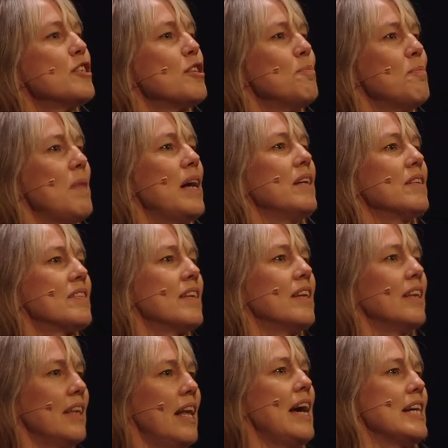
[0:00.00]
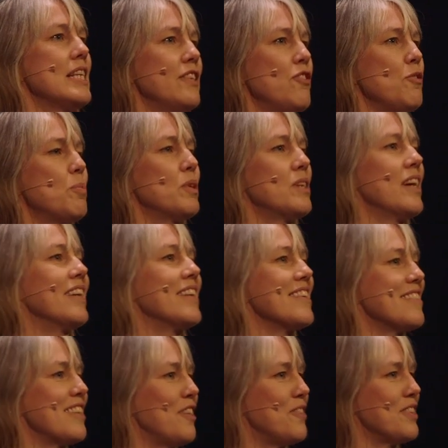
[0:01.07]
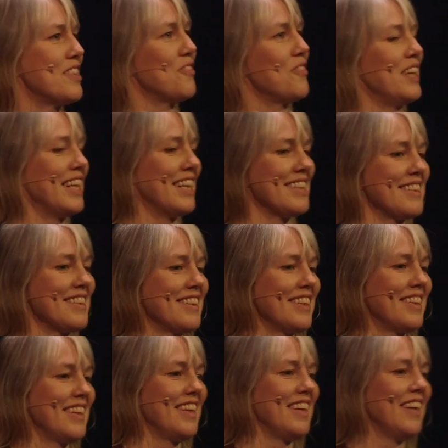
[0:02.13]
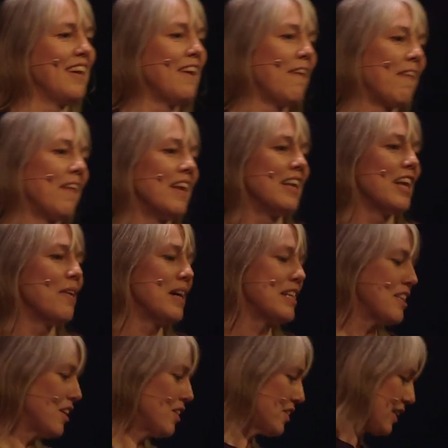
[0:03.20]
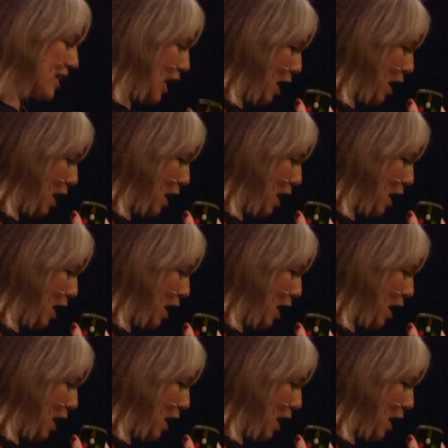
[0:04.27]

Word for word: to melt lead if you put it on the surface of Venus. Now, I told you